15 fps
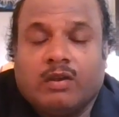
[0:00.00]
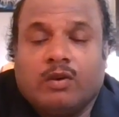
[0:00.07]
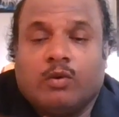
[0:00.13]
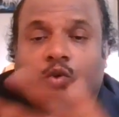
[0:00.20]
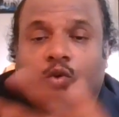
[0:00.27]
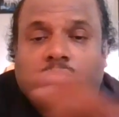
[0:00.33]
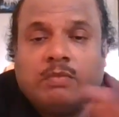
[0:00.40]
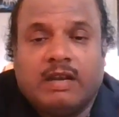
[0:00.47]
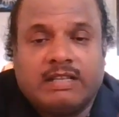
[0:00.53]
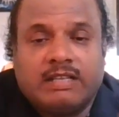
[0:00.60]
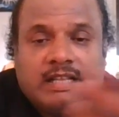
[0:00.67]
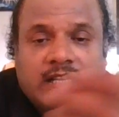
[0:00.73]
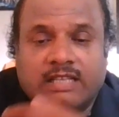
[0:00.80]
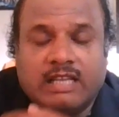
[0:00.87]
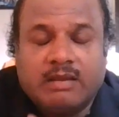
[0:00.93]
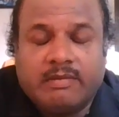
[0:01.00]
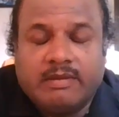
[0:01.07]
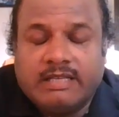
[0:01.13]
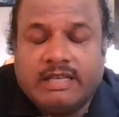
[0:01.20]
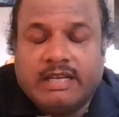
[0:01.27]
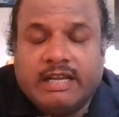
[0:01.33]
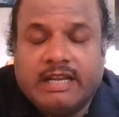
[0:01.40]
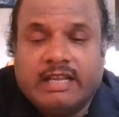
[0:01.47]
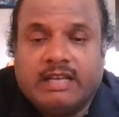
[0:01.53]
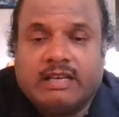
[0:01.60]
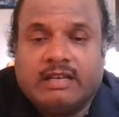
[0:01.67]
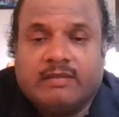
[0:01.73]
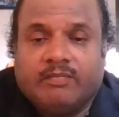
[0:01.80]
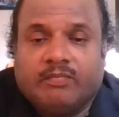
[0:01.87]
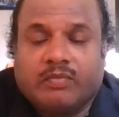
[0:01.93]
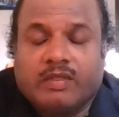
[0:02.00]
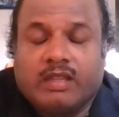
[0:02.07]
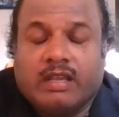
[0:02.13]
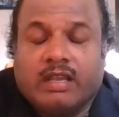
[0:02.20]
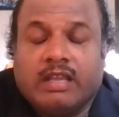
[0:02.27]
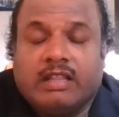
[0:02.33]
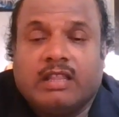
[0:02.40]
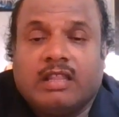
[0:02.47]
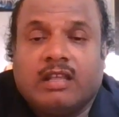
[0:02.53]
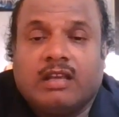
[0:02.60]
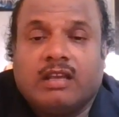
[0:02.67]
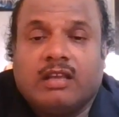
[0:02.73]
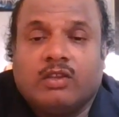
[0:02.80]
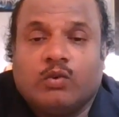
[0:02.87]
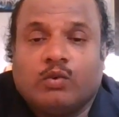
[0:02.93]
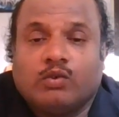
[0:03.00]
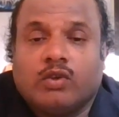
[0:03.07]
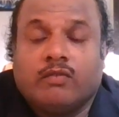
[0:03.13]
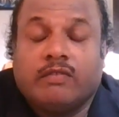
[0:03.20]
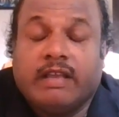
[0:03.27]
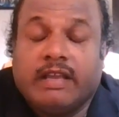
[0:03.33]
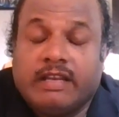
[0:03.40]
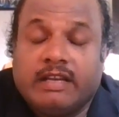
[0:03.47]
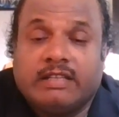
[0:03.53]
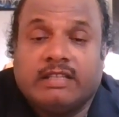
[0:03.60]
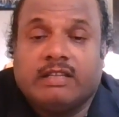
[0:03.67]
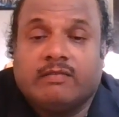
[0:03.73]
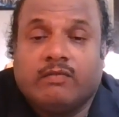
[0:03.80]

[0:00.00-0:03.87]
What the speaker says: whose blood cells are basically taken in the use of the energy.